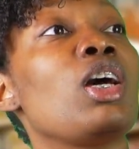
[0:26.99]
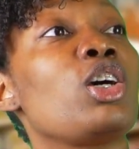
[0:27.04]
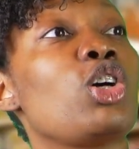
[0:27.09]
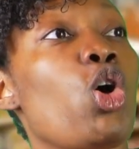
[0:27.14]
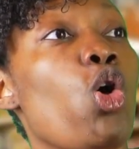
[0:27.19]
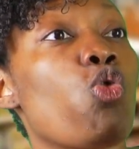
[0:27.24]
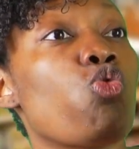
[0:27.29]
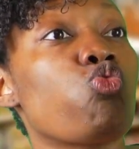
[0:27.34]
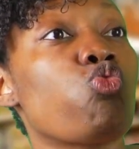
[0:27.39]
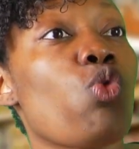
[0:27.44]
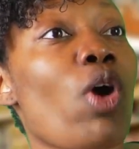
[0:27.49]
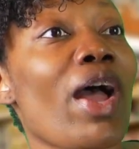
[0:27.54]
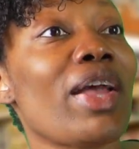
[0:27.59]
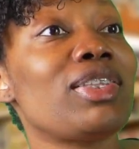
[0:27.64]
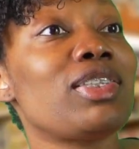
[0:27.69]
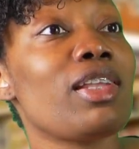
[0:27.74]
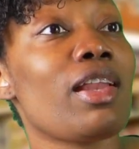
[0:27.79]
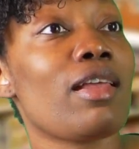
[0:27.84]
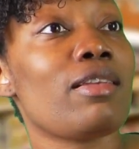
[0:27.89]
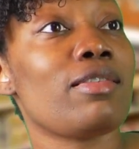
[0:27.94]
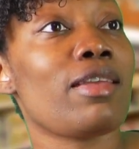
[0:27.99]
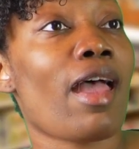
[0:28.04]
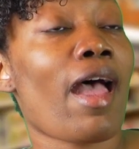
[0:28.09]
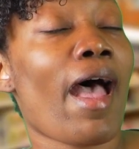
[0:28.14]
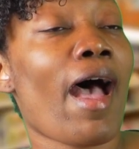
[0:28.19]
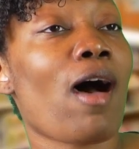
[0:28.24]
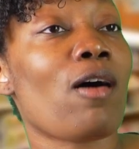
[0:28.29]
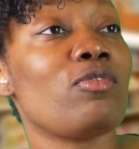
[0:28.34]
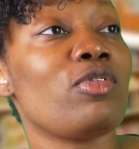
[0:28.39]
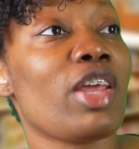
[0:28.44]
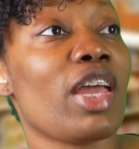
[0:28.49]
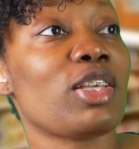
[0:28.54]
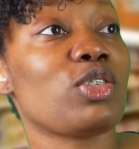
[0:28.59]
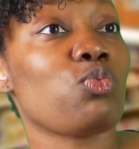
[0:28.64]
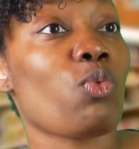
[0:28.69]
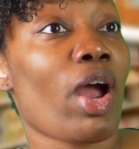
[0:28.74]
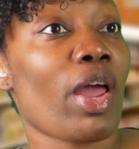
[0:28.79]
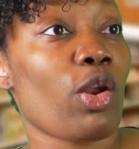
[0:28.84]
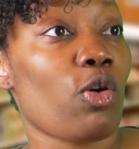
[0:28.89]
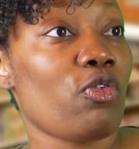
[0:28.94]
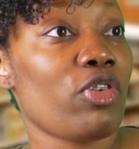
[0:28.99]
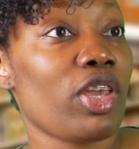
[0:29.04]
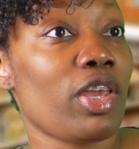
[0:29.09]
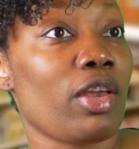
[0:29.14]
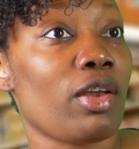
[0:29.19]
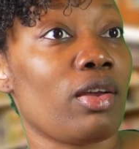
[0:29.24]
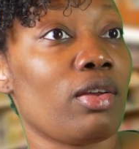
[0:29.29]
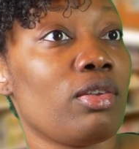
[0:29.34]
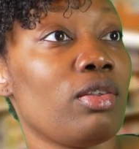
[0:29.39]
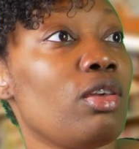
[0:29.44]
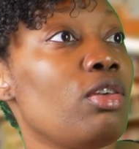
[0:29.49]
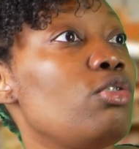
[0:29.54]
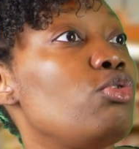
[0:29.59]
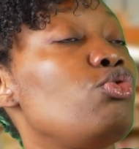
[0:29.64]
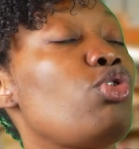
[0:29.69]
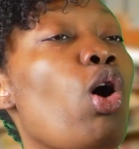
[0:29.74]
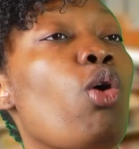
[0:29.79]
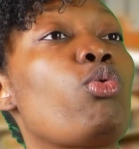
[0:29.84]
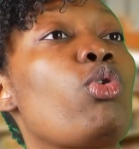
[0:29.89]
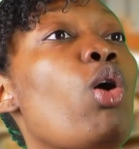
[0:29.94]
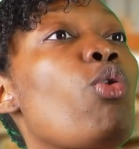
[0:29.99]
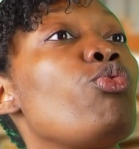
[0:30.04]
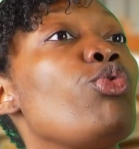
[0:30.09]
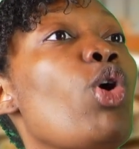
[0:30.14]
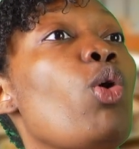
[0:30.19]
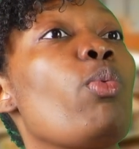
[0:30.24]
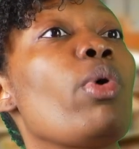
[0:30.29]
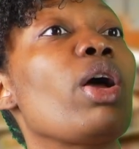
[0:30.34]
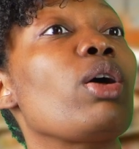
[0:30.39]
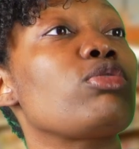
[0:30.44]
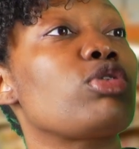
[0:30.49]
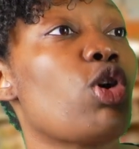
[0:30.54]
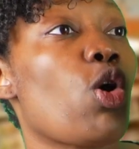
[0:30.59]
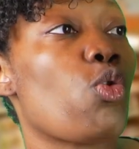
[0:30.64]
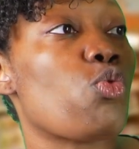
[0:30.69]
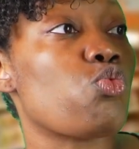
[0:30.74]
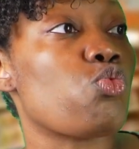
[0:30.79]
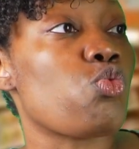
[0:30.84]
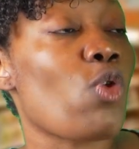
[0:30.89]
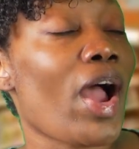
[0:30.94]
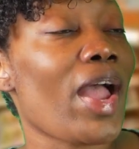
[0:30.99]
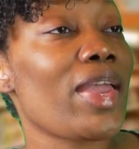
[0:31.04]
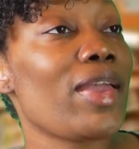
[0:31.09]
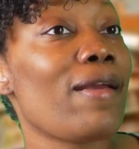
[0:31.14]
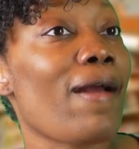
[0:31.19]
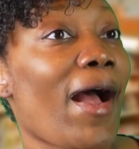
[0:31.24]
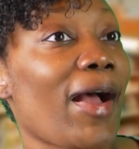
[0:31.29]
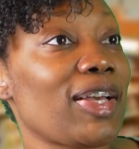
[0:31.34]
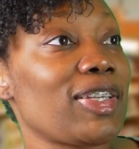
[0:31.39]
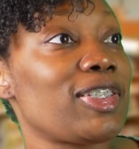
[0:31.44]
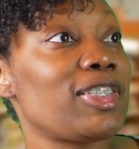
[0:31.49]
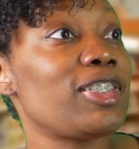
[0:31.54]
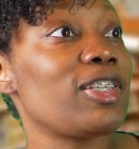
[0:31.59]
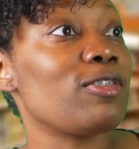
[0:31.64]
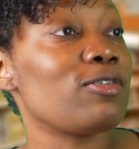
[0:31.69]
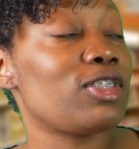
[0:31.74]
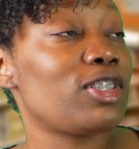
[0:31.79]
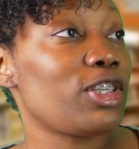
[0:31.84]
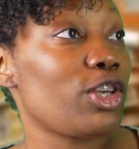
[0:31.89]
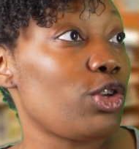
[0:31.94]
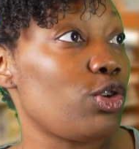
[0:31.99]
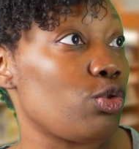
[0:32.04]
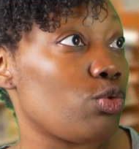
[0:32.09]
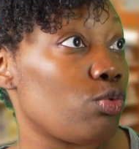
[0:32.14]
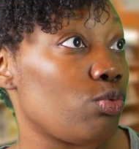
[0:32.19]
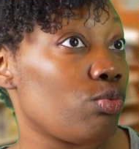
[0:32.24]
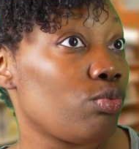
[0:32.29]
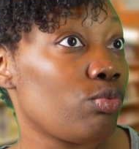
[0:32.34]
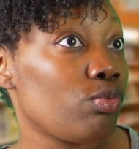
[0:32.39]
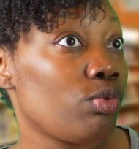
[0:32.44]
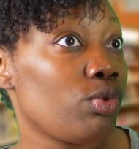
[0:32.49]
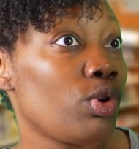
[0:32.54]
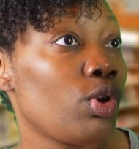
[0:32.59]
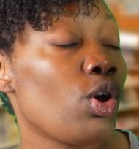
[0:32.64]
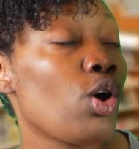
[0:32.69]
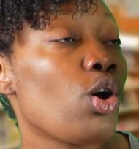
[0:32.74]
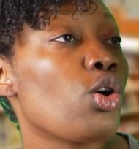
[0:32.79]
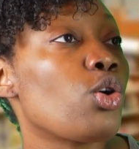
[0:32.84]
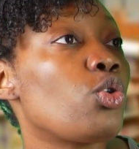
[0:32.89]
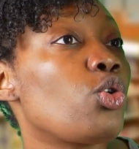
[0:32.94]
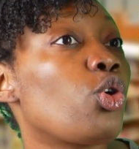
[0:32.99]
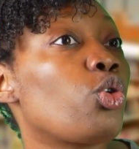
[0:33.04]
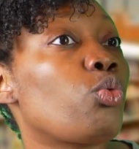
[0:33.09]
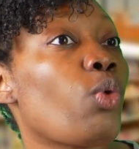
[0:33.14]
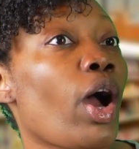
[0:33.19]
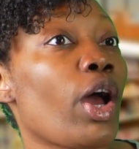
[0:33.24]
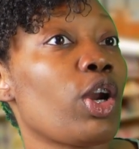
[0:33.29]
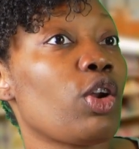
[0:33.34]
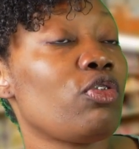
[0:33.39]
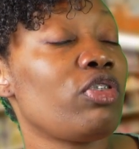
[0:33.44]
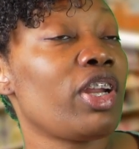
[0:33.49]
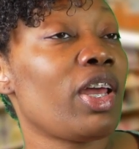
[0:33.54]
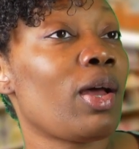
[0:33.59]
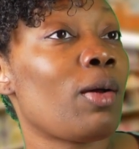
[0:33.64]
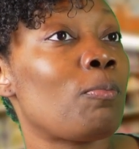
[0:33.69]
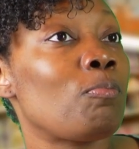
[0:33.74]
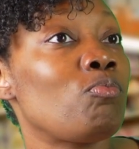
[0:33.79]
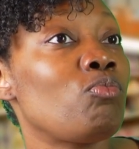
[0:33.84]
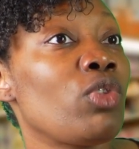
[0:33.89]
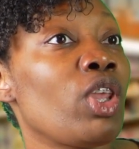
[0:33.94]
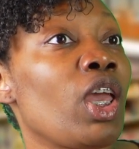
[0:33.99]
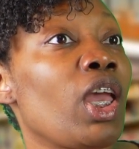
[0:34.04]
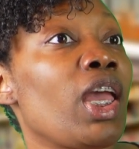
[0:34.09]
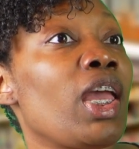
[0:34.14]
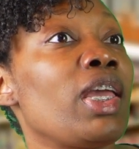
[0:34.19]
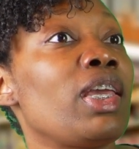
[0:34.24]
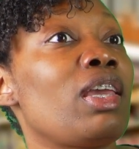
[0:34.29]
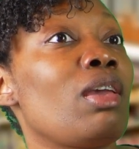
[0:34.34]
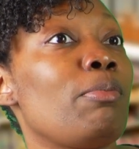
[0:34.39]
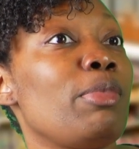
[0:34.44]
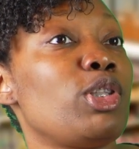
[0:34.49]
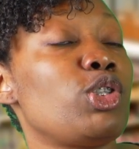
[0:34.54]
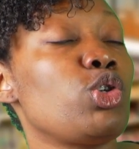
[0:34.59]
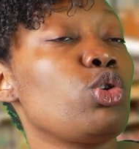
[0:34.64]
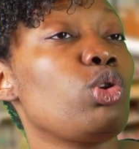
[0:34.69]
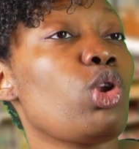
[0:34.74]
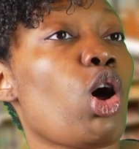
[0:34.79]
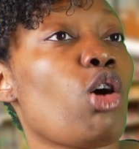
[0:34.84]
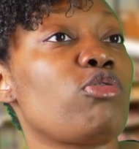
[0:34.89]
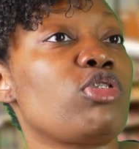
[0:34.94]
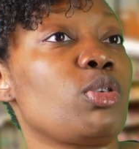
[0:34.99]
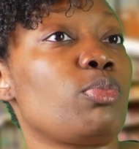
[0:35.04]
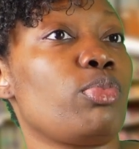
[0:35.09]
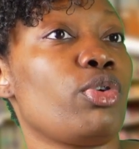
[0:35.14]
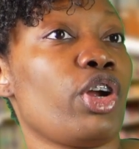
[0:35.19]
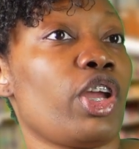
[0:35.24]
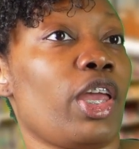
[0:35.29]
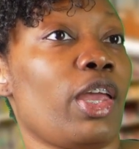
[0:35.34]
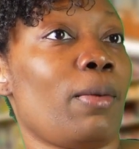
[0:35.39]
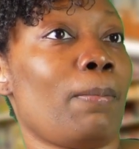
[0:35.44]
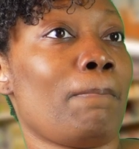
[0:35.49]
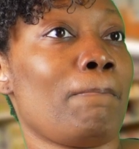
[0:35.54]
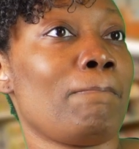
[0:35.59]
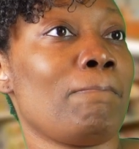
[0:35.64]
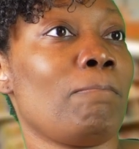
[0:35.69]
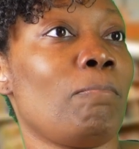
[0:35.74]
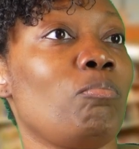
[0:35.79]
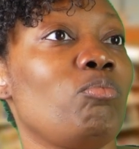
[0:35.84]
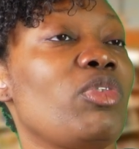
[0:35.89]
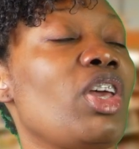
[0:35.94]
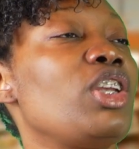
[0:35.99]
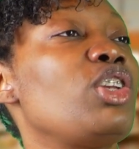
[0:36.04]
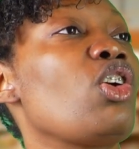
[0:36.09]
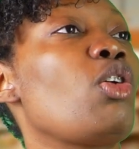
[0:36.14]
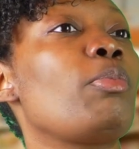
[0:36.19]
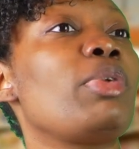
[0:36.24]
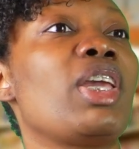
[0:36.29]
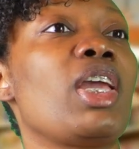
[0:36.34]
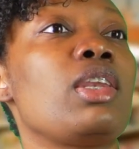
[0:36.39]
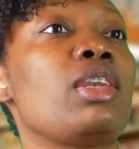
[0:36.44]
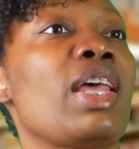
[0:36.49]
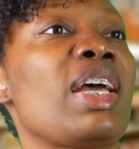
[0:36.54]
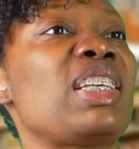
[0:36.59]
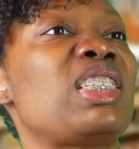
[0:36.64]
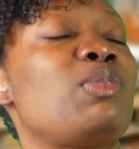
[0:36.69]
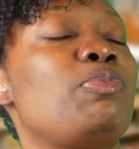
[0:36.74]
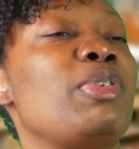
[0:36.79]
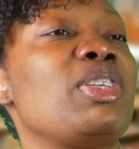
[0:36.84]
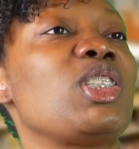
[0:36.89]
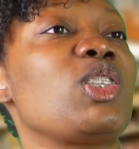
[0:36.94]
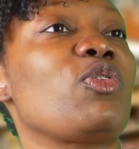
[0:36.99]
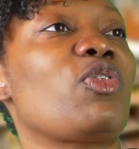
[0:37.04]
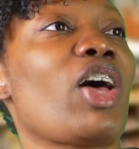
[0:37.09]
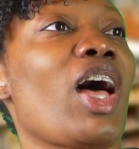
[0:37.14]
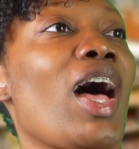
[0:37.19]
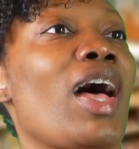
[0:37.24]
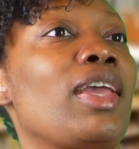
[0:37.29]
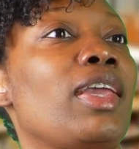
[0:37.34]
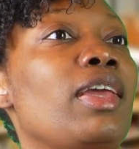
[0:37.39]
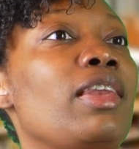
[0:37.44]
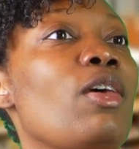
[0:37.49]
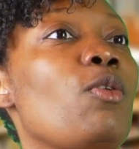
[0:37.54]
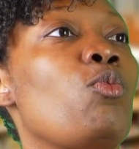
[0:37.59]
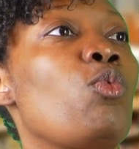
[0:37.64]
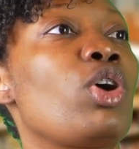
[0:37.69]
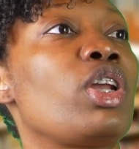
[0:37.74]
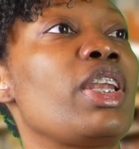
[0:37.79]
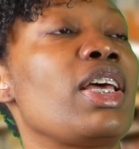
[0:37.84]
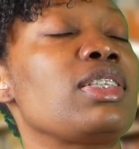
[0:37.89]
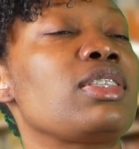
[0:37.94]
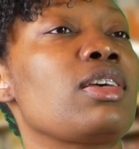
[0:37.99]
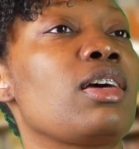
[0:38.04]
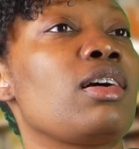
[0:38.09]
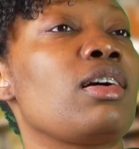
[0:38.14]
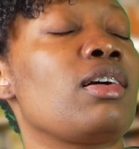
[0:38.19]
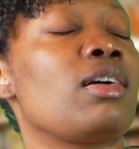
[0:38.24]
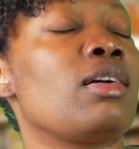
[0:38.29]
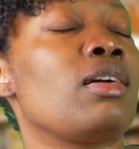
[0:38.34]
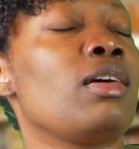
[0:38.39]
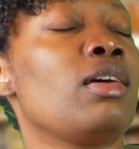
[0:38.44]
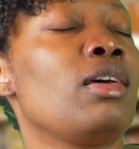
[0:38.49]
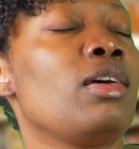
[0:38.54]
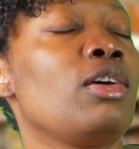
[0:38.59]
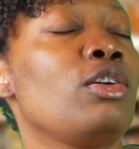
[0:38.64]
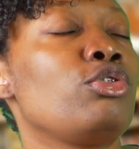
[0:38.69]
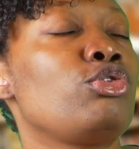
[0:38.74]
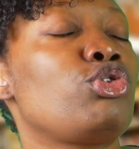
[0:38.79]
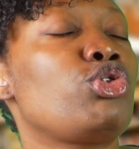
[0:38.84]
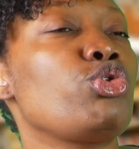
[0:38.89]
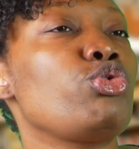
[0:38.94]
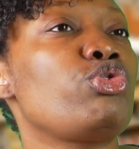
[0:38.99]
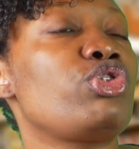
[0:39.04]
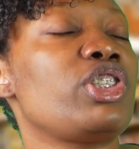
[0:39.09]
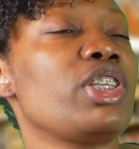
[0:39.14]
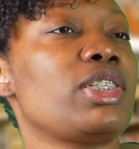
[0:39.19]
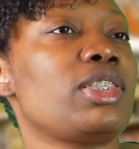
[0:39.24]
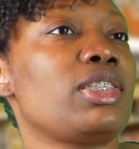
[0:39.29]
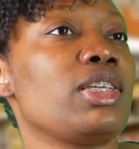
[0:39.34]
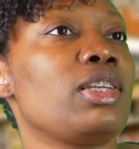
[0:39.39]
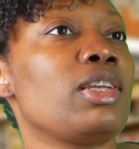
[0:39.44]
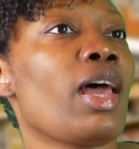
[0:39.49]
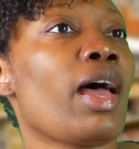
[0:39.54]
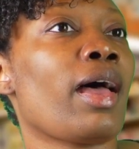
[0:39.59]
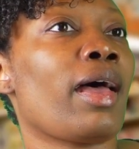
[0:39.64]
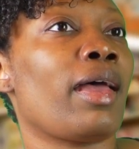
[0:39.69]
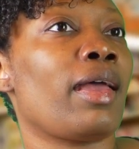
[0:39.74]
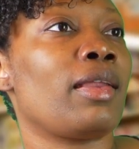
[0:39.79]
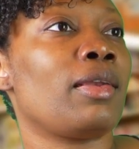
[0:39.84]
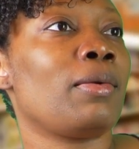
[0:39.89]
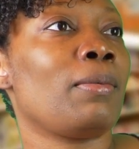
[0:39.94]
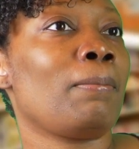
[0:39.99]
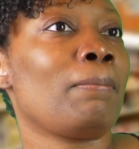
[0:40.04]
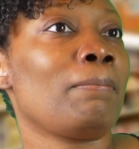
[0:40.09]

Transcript: Go right to that aisle next, right over here. Don't go nowhere else. Go right here. I can still see you. Go right over there and get me 2 loaves of bread. And don't be getting that expensive kind. Get that one that's $2.69.